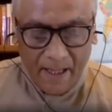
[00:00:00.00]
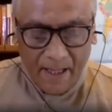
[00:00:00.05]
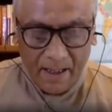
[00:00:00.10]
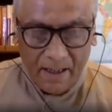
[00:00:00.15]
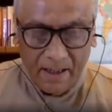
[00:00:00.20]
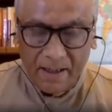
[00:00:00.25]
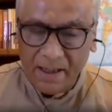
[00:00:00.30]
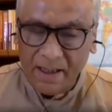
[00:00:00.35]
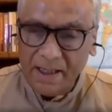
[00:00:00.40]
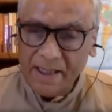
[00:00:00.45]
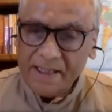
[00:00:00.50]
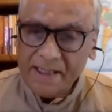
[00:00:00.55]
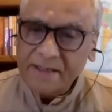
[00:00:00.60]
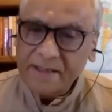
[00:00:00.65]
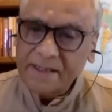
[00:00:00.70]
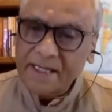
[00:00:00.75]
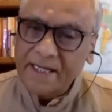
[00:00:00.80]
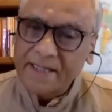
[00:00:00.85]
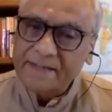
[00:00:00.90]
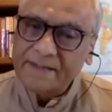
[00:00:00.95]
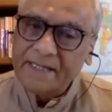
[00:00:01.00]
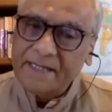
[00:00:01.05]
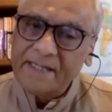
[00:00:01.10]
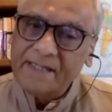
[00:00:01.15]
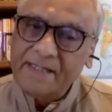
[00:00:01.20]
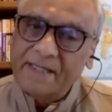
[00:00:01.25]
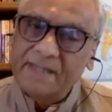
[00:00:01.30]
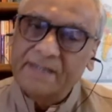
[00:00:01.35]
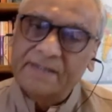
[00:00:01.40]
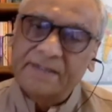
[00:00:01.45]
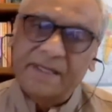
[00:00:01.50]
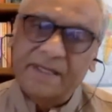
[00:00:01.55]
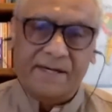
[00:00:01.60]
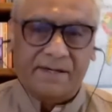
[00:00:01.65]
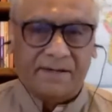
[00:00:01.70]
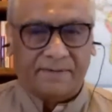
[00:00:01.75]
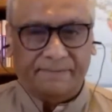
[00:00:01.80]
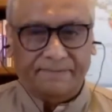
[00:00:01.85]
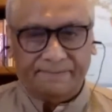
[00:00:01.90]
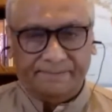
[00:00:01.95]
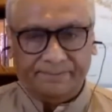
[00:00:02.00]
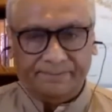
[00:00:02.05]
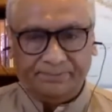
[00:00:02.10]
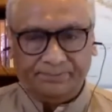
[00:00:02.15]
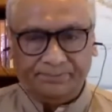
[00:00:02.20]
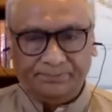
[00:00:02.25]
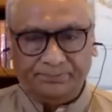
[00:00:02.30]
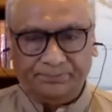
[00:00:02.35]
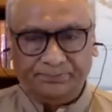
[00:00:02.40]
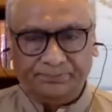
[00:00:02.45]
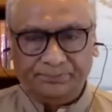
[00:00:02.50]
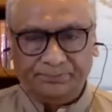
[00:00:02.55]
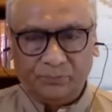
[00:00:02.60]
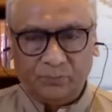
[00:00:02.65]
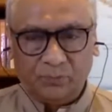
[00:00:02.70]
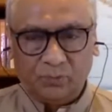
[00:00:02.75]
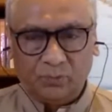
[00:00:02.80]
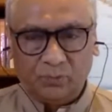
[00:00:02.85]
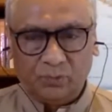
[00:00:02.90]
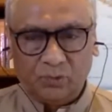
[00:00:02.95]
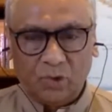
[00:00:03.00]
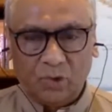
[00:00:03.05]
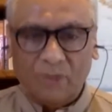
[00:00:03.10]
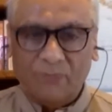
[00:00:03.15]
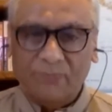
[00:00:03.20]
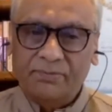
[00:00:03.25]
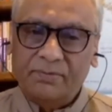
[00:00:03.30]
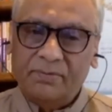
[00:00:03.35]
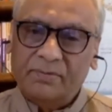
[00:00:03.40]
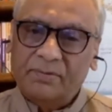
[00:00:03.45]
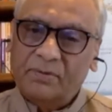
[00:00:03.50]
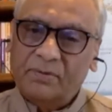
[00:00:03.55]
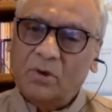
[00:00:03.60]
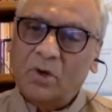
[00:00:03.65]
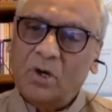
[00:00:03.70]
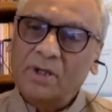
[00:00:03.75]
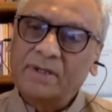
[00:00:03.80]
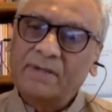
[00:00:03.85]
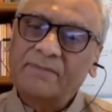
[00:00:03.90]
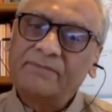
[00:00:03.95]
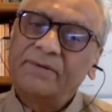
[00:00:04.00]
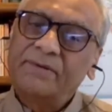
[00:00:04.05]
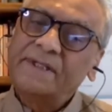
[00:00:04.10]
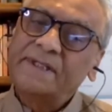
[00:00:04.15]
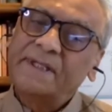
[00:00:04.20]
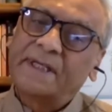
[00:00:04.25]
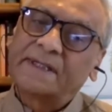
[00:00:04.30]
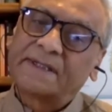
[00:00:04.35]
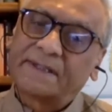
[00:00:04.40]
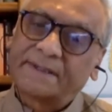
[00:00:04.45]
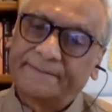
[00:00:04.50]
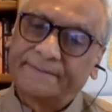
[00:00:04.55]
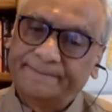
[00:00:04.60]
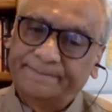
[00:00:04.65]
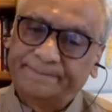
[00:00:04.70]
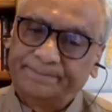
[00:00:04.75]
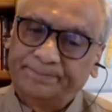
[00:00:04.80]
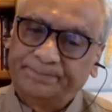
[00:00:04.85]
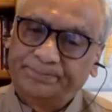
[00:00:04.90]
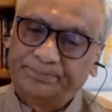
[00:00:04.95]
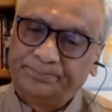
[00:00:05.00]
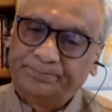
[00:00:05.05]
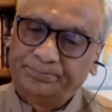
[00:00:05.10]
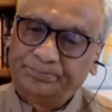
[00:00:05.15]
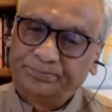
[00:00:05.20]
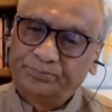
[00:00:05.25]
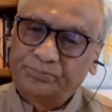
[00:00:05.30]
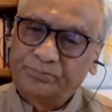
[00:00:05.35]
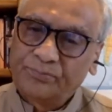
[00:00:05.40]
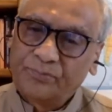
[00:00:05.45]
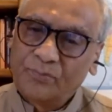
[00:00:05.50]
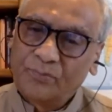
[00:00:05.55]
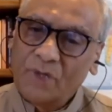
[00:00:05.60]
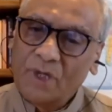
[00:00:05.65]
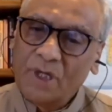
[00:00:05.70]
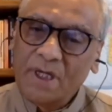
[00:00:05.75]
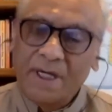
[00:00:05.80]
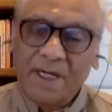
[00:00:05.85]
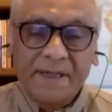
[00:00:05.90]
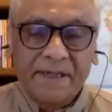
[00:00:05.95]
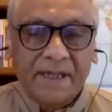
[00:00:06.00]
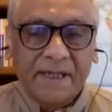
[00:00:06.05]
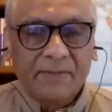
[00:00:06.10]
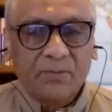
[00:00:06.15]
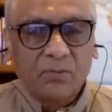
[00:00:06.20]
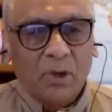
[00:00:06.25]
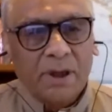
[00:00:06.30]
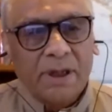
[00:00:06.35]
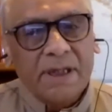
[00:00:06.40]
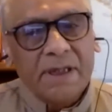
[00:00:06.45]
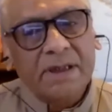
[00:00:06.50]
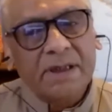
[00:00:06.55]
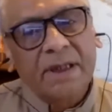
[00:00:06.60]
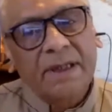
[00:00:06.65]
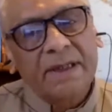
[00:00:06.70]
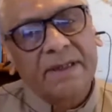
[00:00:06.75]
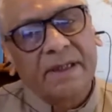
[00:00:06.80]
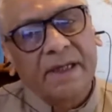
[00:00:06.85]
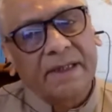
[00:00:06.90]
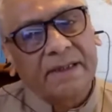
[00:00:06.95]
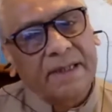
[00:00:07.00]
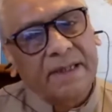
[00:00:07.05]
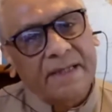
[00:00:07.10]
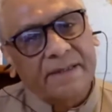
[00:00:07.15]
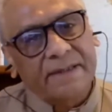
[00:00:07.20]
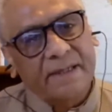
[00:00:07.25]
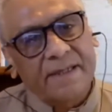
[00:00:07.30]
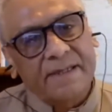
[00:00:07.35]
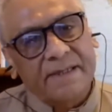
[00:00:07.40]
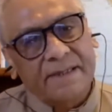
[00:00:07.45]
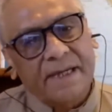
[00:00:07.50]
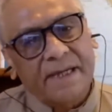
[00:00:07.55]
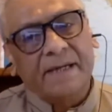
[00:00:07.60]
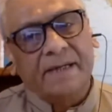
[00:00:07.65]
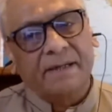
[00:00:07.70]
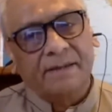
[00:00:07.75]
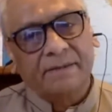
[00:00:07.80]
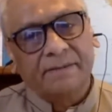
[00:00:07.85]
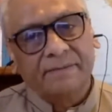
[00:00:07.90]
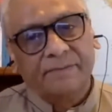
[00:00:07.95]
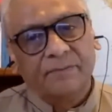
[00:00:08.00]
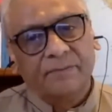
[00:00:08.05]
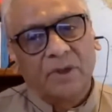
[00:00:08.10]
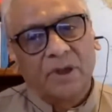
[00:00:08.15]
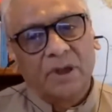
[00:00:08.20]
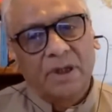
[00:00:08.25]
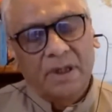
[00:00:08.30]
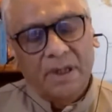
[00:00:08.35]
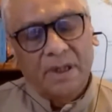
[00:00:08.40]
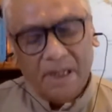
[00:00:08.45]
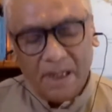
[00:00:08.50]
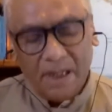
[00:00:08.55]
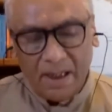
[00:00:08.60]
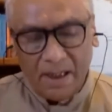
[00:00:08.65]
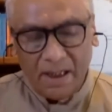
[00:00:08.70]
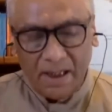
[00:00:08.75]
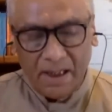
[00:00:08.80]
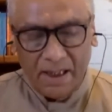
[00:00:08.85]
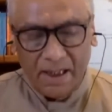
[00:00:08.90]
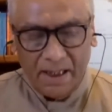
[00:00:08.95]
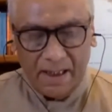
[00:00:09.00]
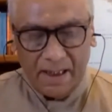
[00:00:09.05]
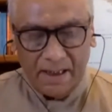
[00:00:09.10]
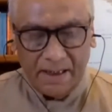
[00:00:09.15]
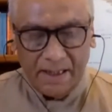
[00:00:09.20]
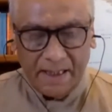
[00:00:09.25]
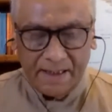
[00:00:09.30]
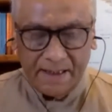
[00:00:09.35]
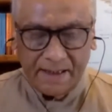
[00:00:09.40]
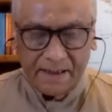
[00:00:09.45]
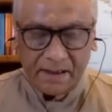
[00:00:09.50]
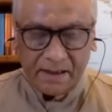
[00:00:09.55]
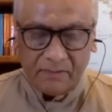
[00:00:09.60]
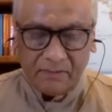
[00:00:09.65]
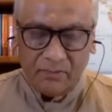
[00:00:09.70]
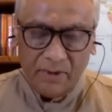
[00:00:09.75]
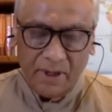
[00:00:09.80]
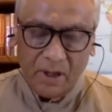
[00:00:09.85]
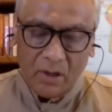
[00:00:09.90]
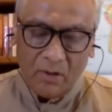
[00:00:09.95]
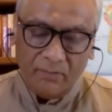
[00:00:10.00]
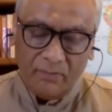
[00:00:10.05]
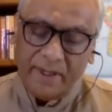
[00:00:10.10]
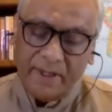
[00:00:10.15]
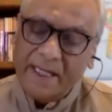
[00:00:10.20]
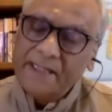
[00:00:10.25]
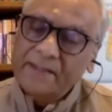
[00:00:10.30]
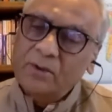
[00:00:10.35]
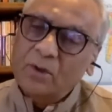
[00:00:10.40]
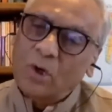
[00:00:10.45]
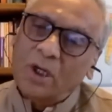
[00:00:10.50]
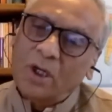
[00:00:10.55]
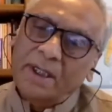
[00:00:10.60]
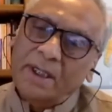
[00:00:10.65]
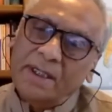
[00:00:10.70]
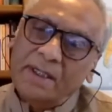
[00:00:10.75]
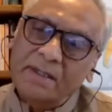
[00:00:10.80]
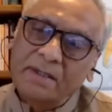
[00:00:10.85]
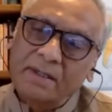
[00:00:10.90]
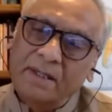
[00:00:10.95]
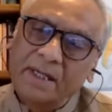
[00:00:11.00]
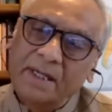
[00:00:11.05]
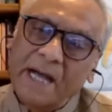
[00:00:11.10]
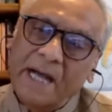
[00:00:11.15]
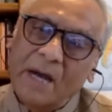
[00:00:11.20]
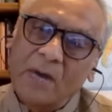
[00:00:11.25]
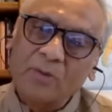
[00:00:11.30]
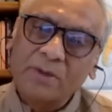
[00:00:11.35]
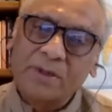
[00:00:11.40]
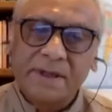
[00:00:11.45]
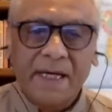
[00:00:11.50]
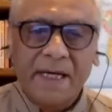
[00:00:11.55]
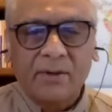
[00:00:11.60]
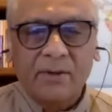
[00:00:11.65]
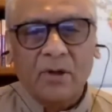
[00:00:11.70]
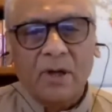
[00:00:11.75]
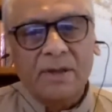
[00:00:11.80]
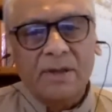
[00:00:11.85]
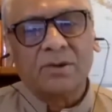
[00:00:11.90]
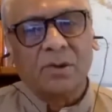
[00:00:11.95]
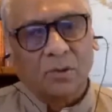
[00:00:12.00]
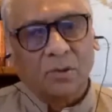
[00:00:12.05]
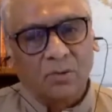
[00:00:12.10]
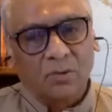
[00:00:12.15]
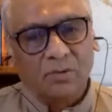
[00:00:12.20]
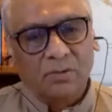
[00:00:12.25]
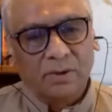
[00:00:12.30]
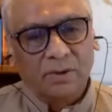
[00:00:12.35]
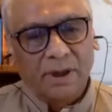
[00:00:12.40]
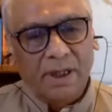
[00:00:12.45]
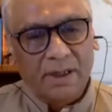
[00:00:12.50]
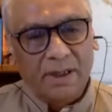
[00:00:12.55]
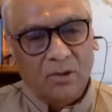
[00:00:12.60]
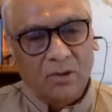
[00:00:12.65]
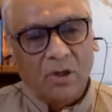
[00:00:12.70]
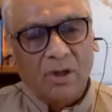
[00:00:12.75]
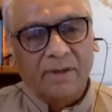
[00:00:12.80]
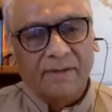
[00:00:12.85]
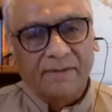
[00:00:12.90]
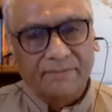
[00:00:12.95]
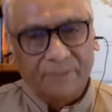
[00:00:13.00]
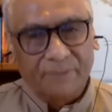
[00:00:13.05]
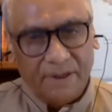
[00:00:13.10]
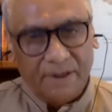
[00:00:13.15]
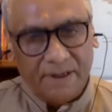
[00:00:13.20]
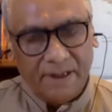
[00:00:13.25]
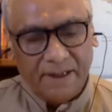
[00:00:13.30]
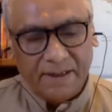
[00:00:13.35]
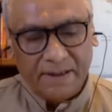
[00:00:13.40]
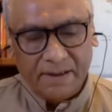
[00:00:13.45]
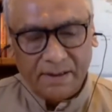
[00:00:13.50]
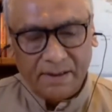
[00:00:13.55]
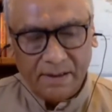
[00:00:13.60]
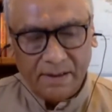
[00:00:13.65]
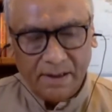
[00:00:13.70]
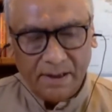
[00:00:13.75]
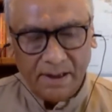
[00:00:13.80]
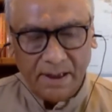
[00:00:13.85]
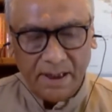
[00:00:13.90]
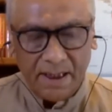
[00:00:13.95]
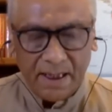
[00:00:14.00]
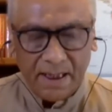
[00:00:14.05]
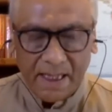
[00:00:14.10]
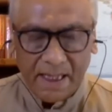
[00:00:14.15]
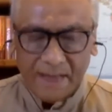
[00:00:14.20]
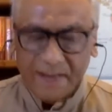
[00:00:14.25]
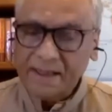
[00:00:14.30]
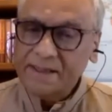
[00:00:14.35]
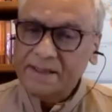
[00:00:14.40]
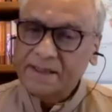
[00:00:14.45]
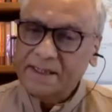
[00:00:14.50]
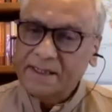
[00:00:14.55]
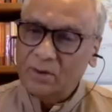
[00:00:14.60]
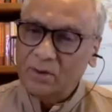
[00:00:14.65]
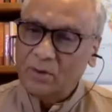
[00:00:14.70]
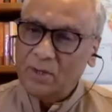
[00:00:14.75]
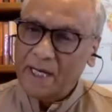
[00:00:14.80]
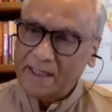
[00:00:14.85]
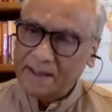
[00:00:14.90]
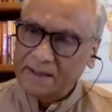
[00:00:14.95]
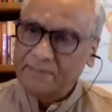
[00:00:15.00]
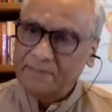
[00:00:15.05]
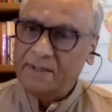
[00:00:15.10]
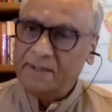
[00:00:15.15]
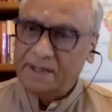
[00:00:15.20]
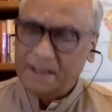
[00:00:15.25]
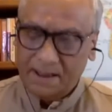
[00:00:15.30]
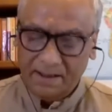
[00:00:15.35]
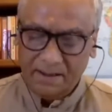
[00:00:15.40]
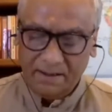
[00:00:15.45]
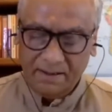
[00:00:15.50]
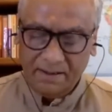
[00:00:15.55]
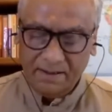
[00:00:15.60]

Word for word: least excited state of quantum physics. He says, what is least excited state? That is, because we can call it ground state also in quantum physics it has a zero activity,